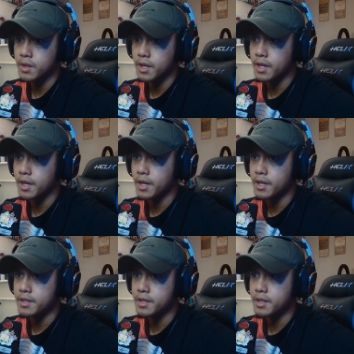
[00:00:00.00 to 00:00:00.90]

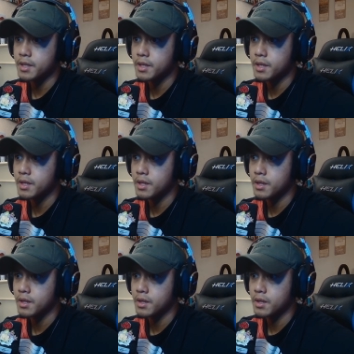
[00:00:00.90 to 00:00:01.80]
add
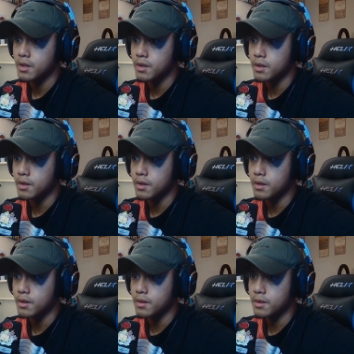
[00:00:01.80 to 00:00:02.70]
uh